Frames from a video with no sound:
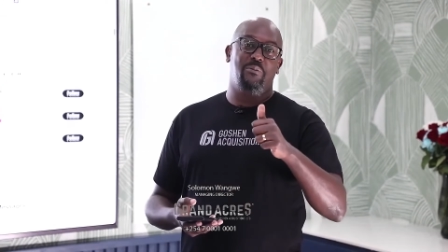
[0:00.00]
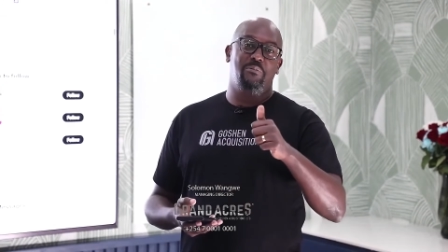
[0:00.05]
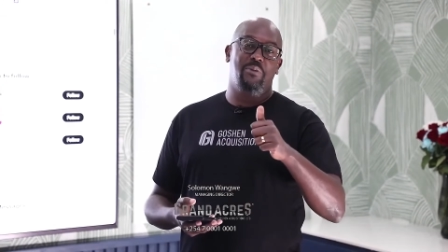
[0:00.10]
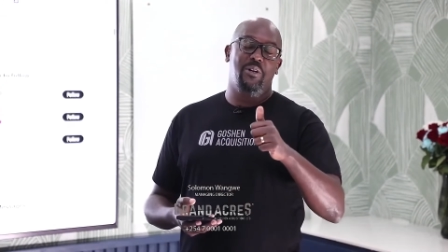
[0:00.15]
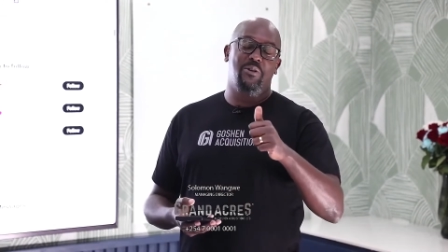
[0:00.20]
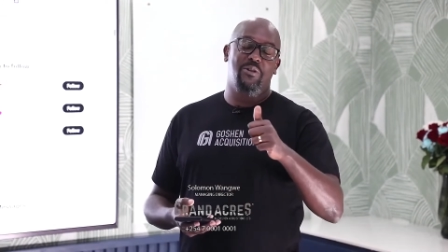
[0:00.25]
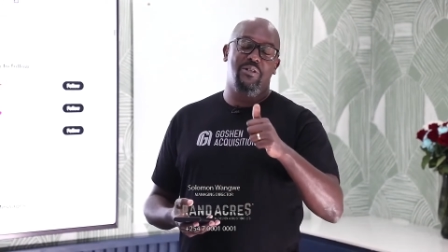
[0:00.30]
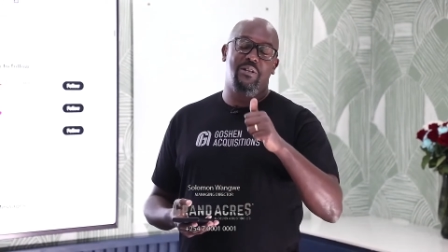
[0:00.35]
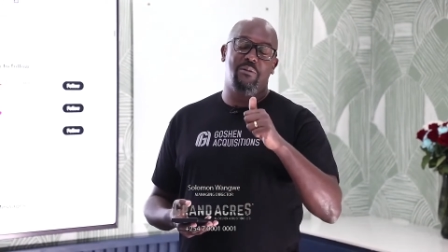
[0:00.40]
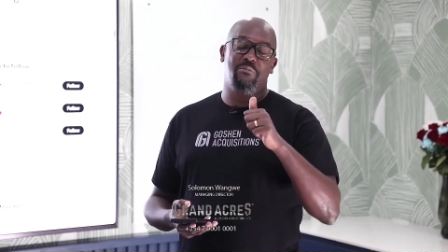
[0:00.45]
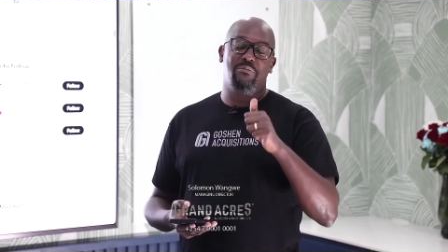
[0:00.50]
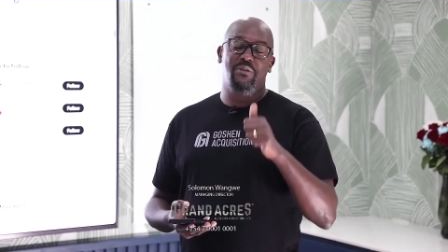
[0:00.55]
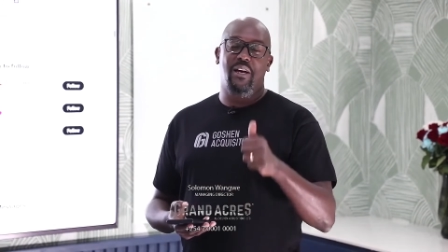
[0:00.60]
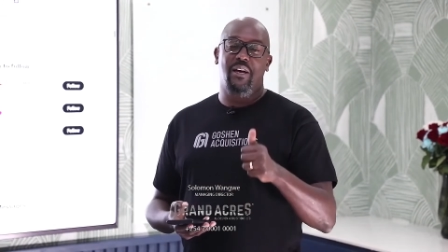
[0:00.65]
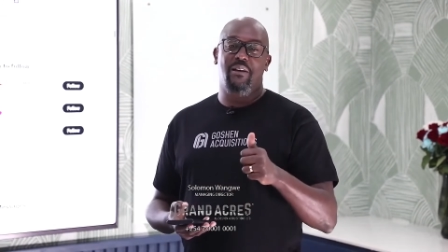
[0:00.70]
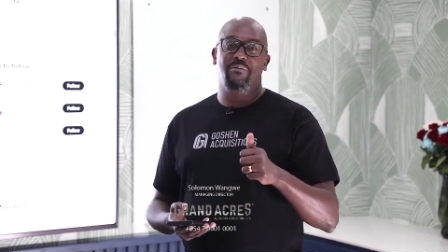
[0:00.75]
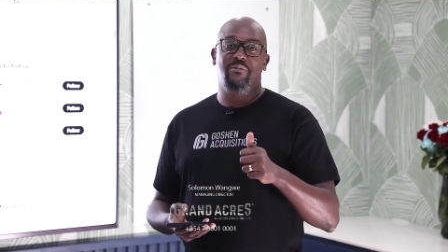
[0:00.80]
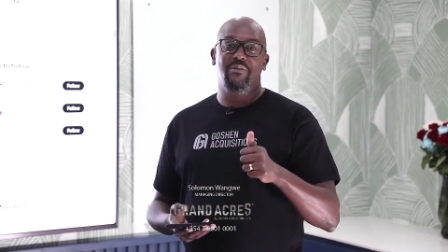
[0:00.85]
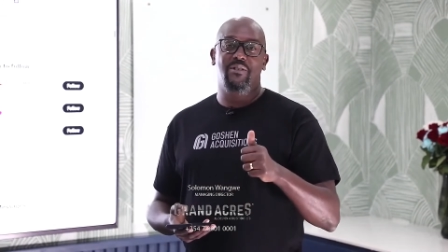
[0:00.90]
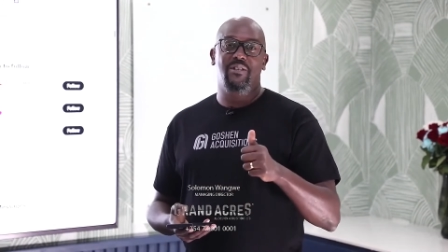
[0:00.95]
because
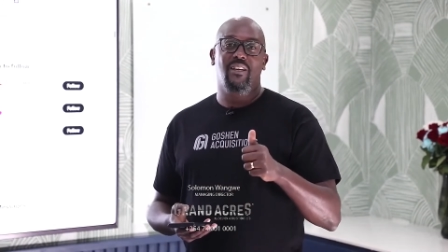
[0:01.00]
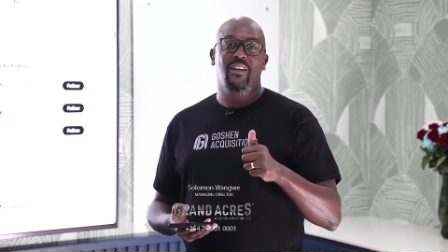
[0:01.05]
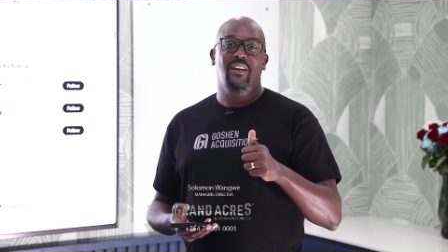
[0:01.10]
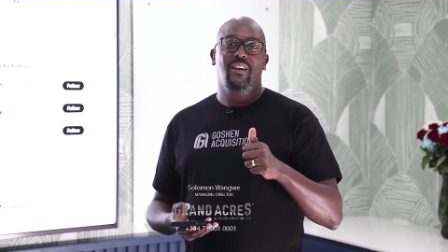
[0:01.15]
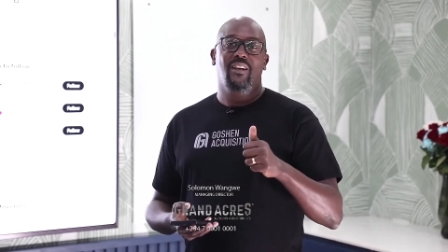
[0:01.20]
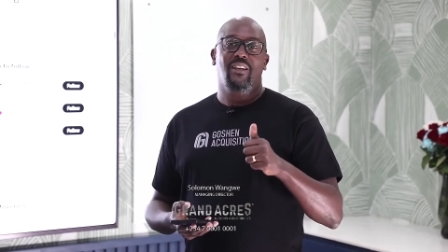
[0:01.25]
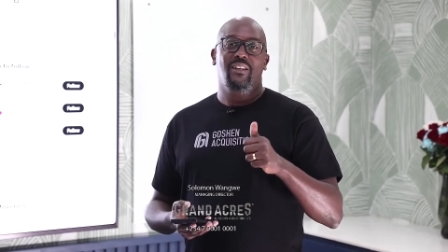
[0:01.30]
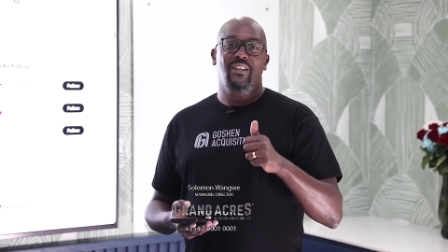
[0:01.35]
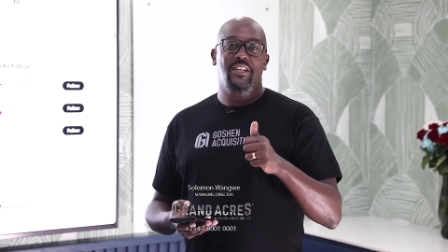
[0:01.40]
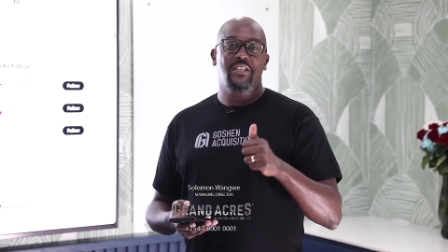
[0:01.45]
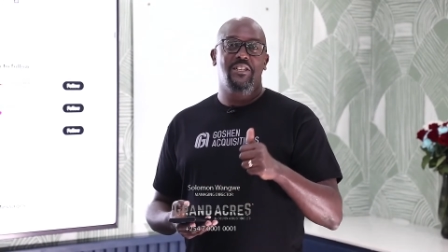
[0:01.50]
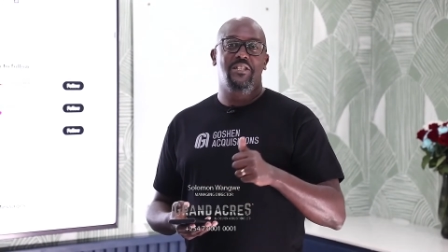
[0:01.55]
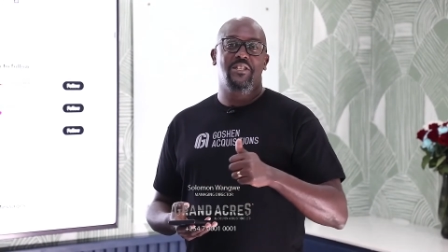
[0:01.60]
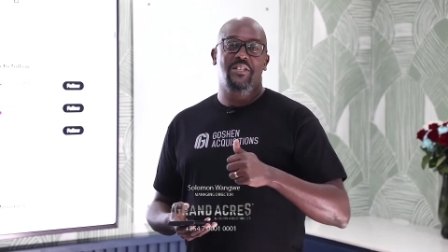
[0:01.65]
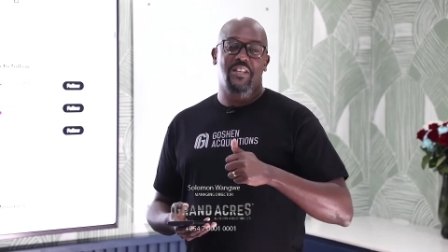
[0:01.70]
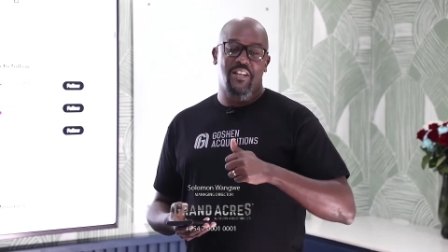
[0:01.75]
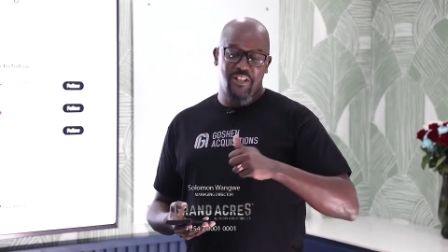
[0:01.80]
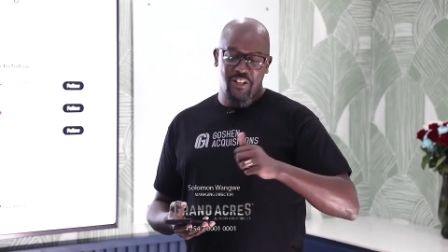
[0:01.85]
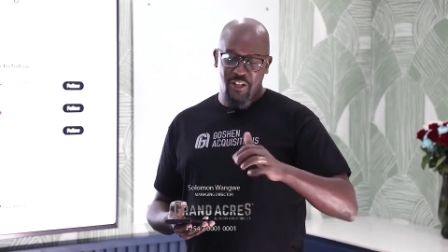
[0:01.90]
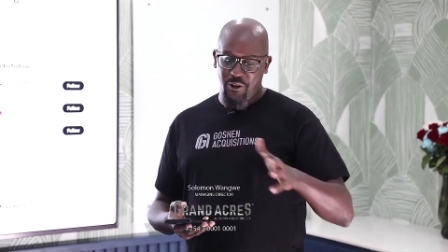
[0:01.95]
sometimes they just
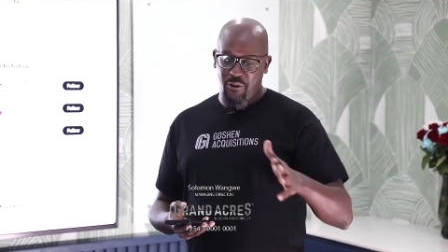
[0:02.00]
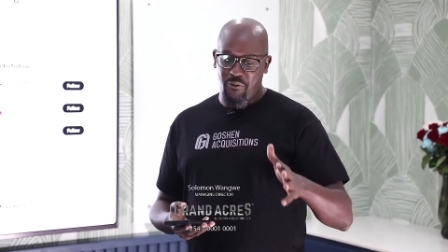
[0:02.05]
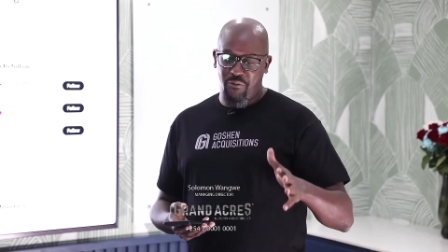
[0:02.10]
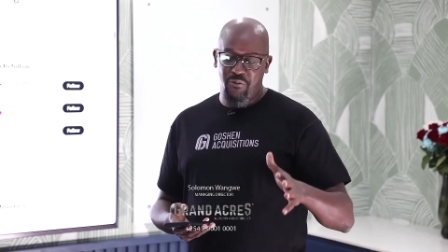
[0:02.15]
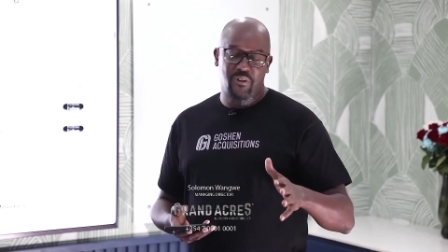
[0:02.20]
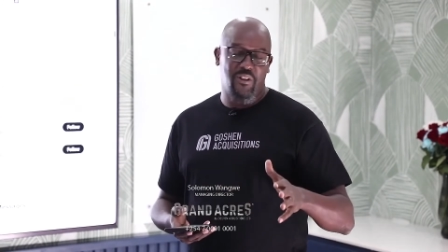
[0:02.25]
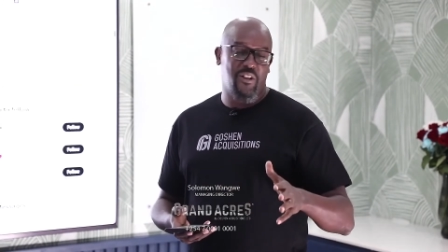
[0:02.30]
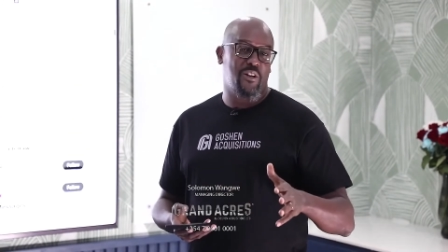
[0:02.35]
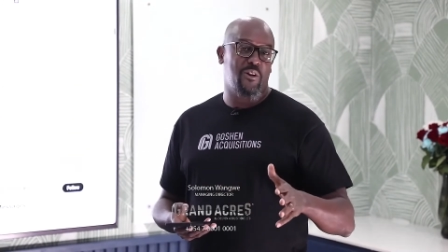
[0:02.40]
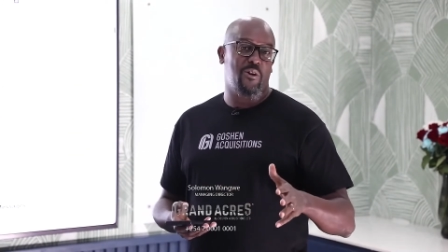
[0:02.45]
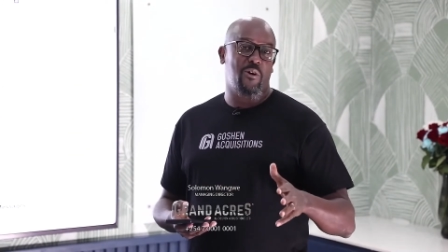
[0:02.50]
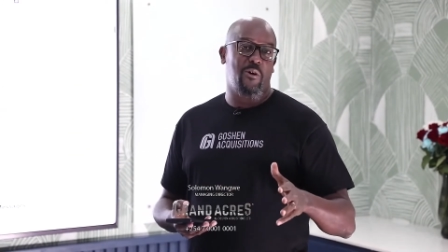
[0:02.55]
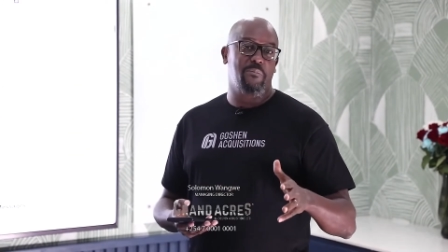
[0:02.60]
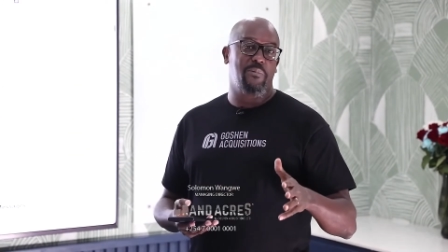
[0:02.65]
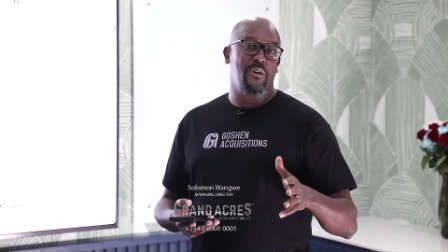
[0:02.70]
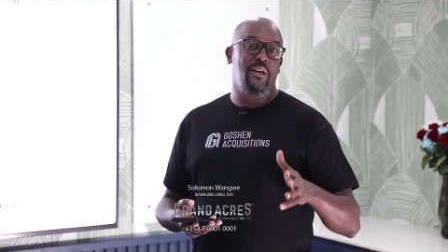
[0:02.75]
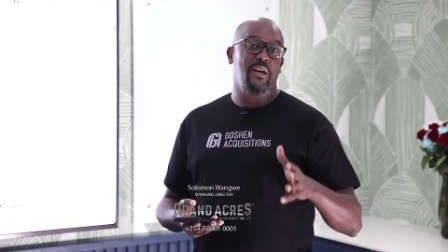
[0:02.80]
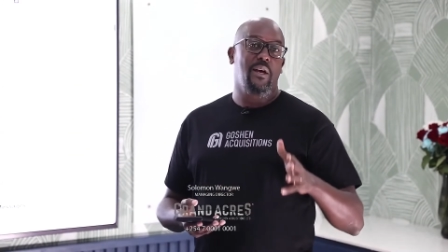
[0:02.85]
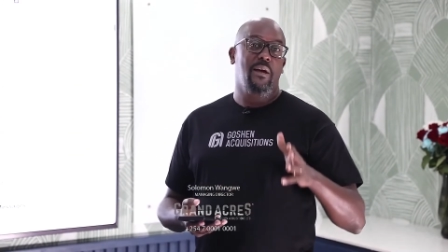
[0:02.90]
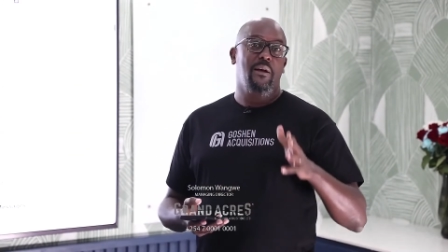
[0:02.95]
send you off with the
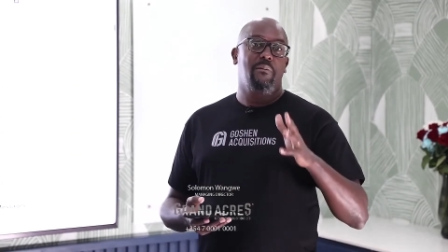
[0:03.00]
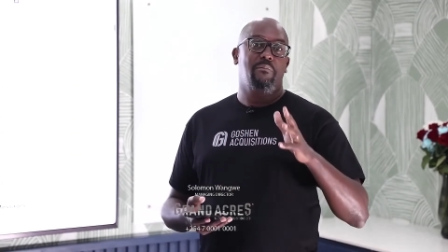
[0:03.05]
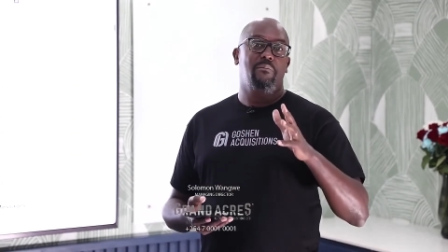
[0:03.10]
copy,